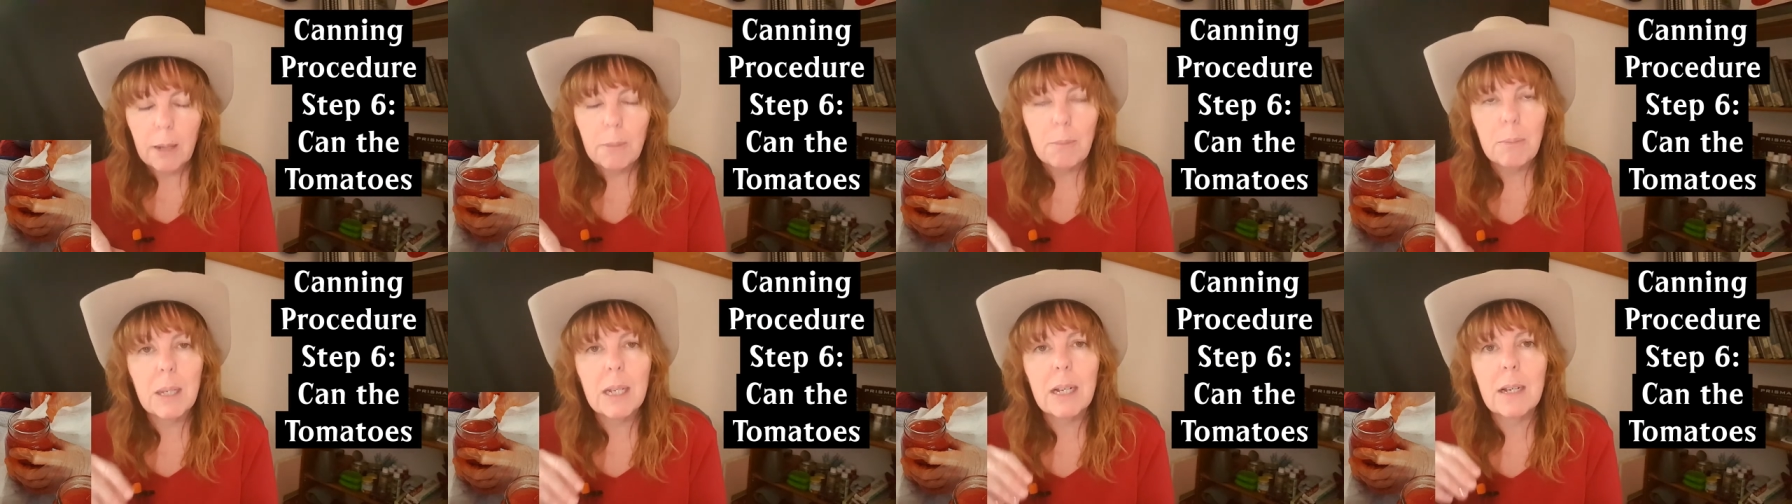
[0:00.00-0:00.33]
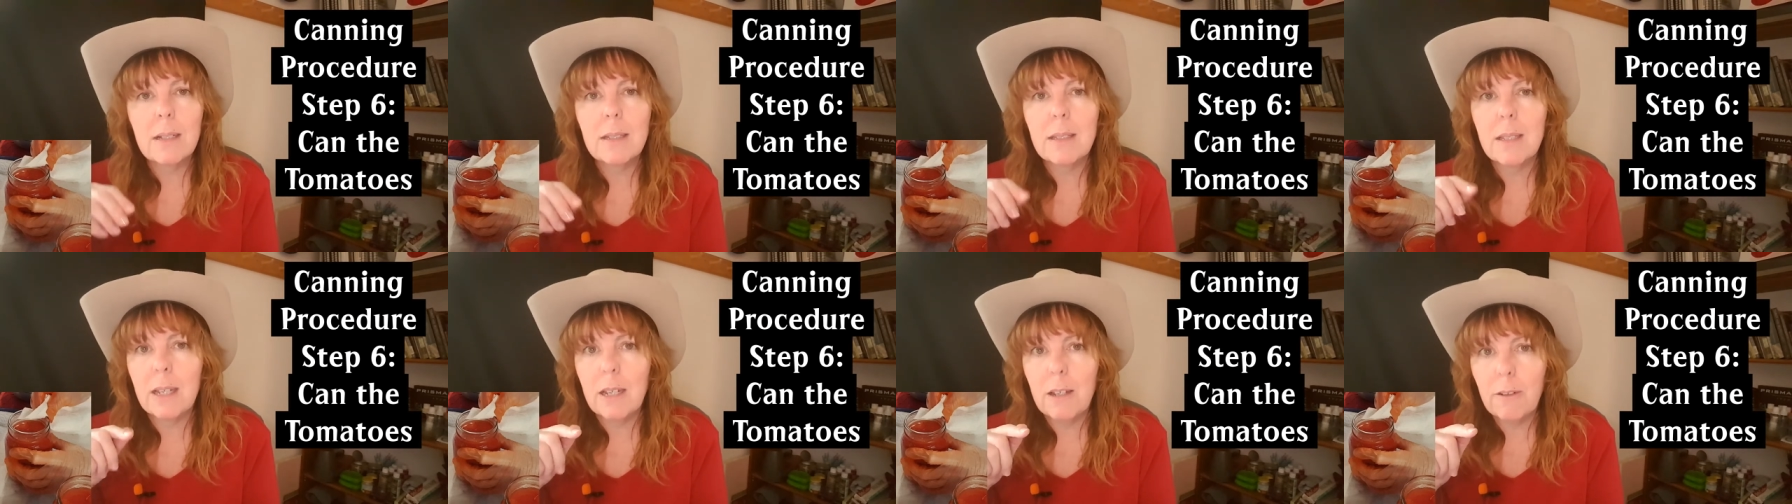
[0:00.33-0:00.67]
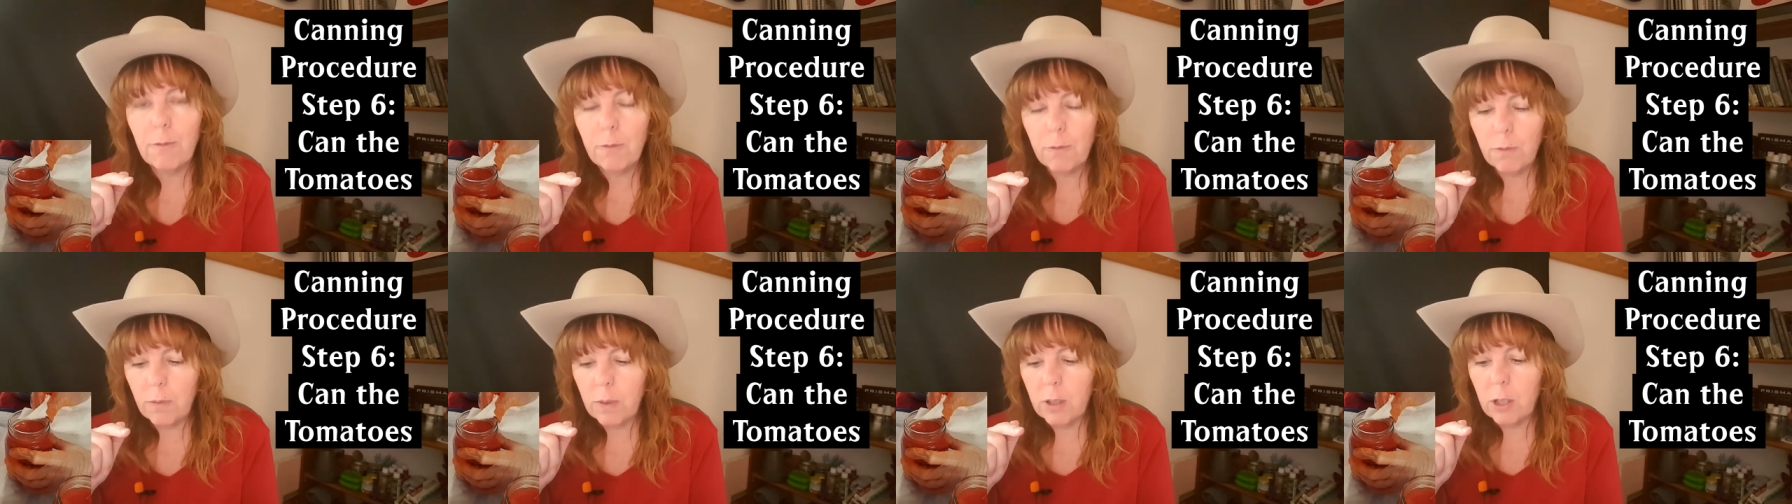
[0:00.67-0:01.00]
because
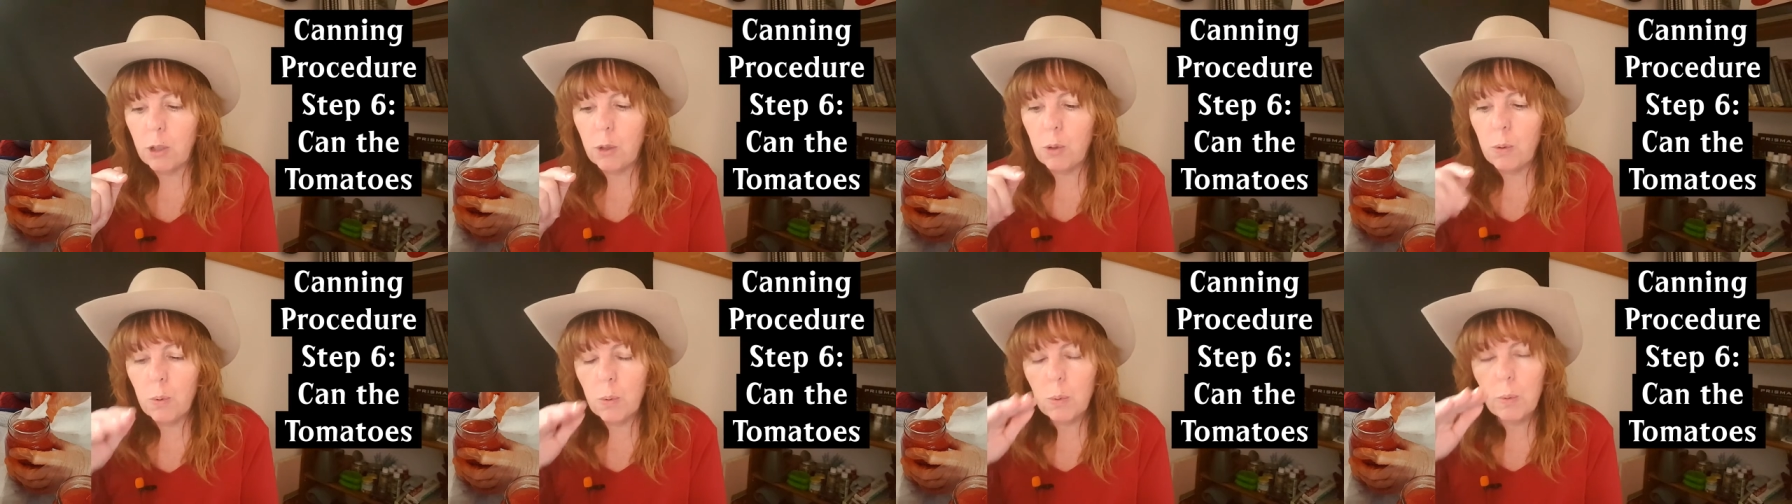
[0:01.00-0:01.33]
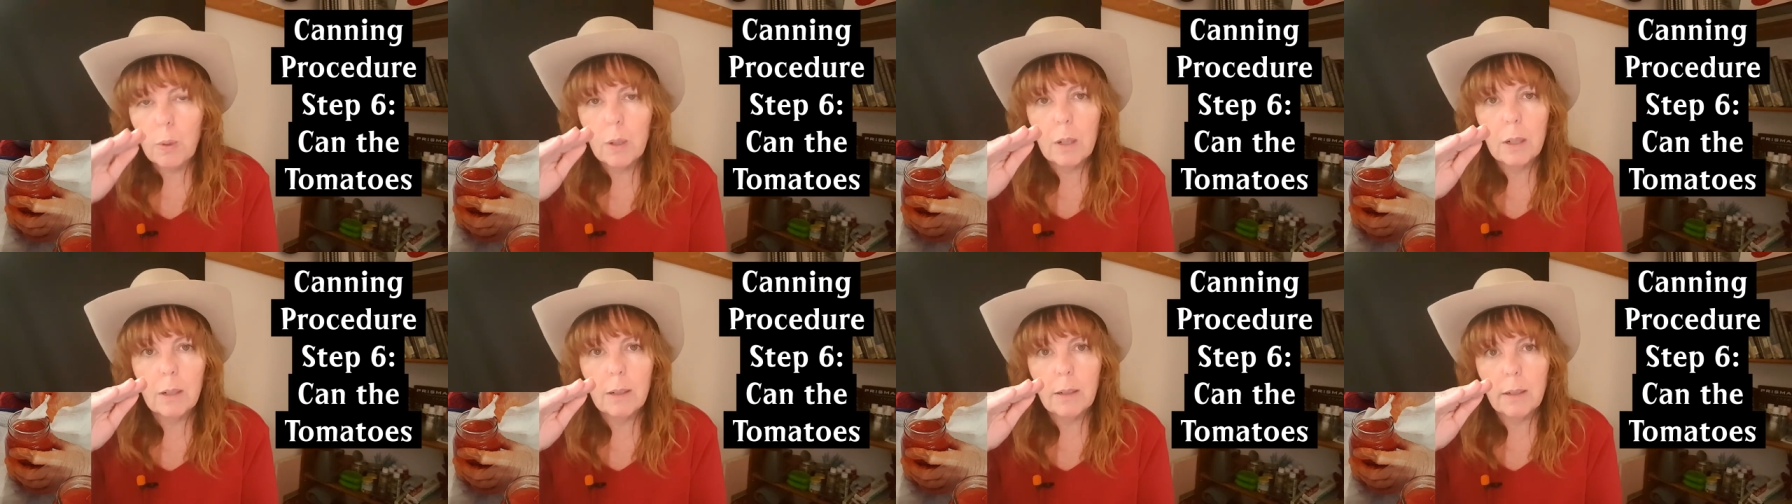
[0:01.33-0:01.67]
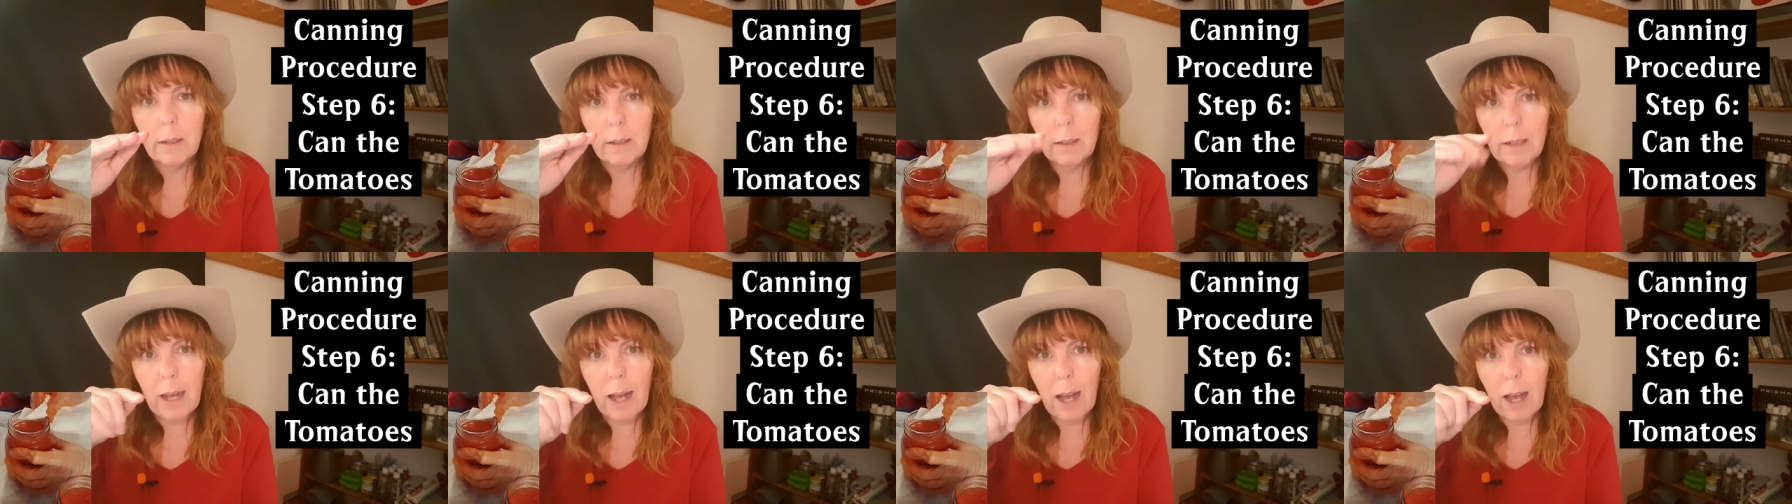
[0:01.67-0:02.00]
if you
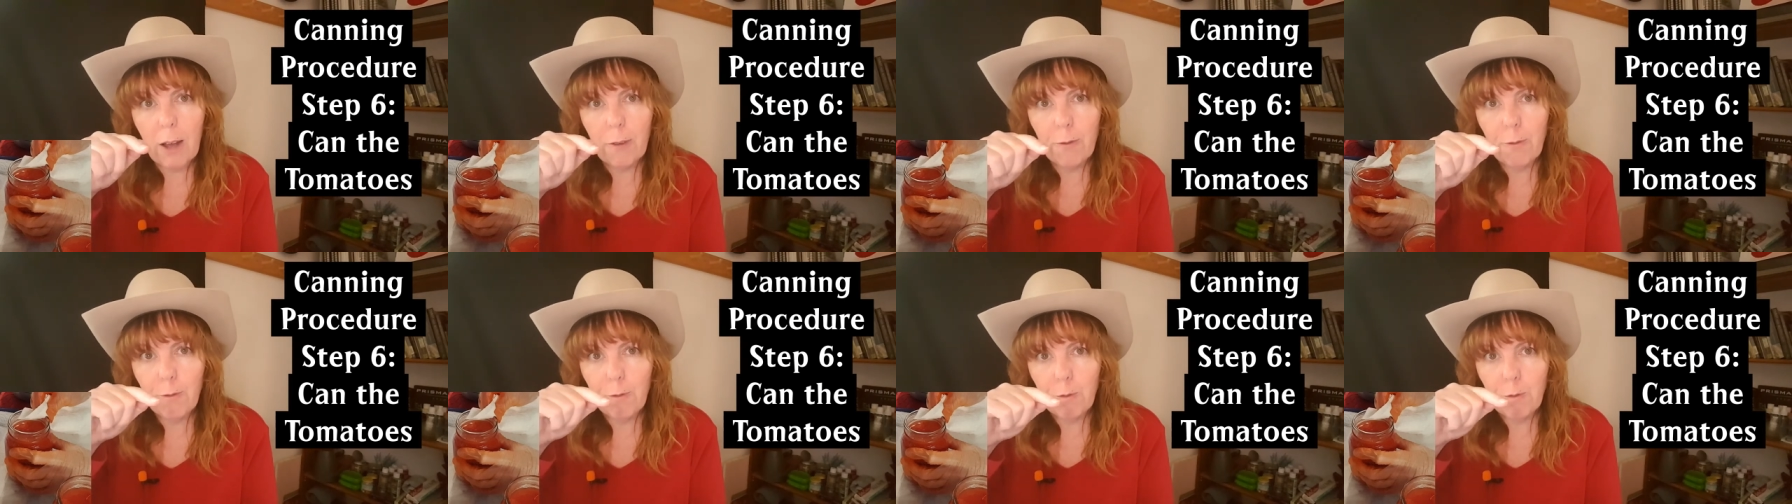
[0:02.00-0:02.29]
have